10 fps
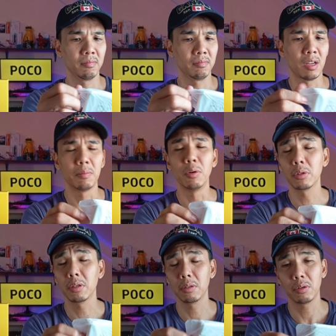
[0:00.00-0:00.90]
remote
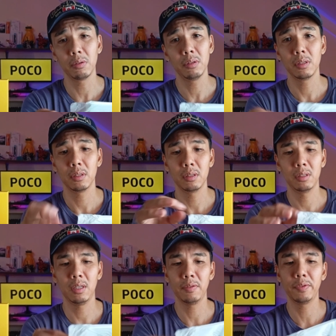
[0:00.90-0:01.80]
control.
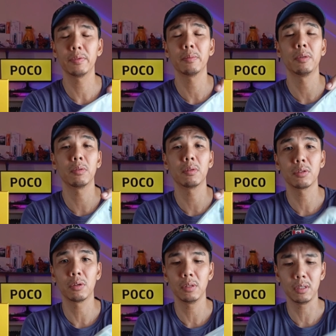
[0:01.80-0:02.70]
T V remote
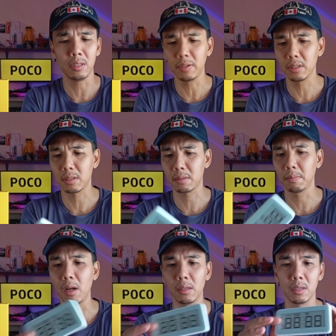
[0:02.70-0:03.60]
control. It's even
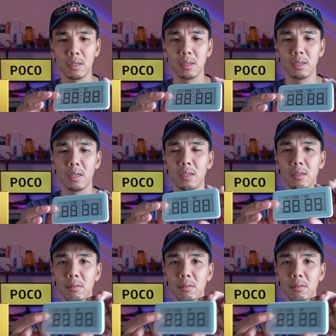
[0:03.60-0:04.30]
smaller than a